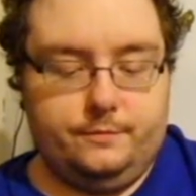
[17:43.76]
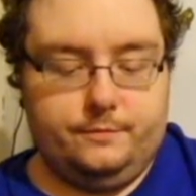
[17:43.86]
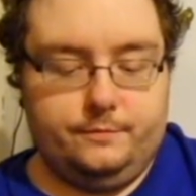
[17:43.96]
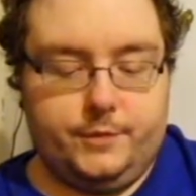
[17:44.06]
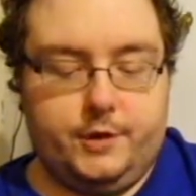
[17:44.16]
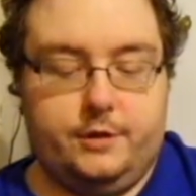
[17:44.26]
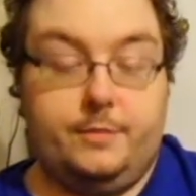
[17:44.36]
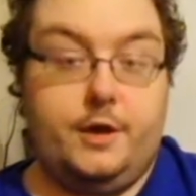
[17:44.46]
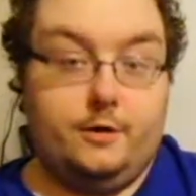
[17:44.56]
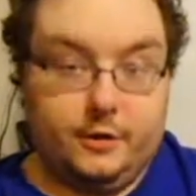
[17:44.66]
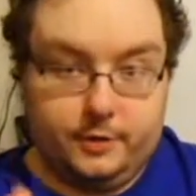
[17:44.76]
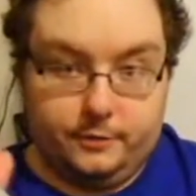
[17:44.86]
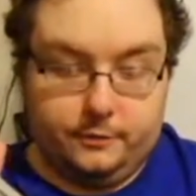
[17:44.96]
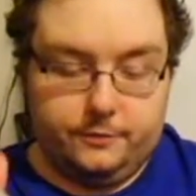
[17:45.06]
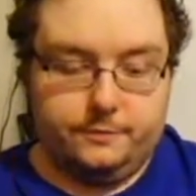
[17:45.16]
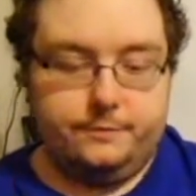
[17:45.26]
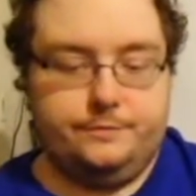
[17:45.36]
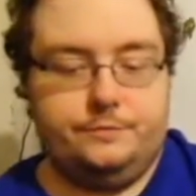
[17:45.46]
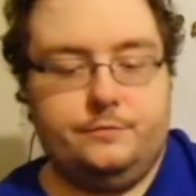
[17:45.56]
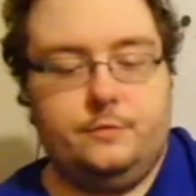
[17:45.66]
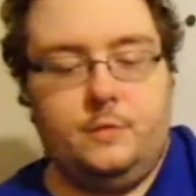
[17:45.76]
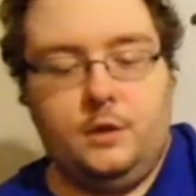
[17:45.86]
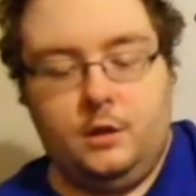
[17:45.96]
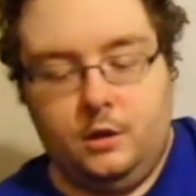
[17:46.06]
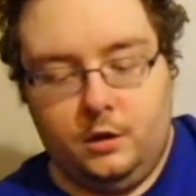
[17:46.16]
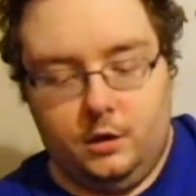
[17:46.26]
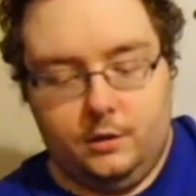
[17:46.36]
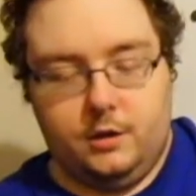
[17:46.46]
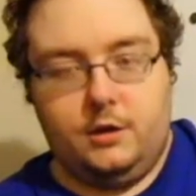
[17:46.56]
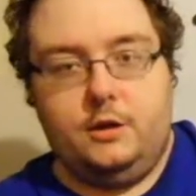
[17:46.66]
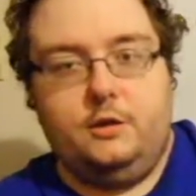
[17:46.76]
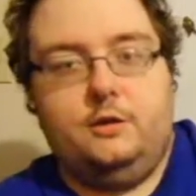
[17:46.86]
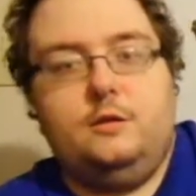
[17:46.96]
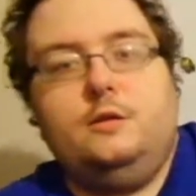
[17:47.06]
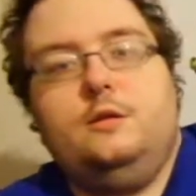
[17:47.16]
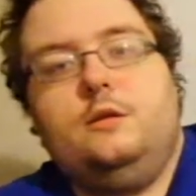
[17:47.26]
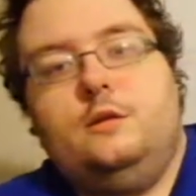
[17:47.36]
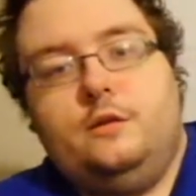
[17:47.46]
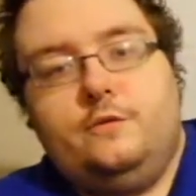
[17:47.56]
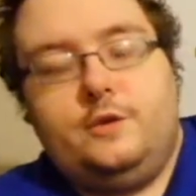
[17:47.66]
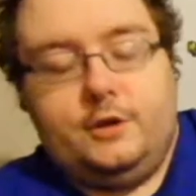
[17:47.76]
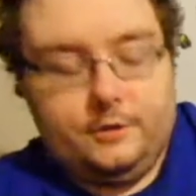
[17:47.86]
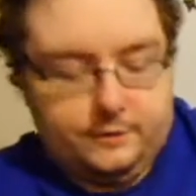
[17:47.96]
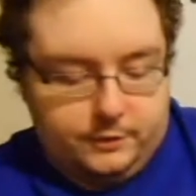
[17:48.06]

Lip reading: behind the battery cover that says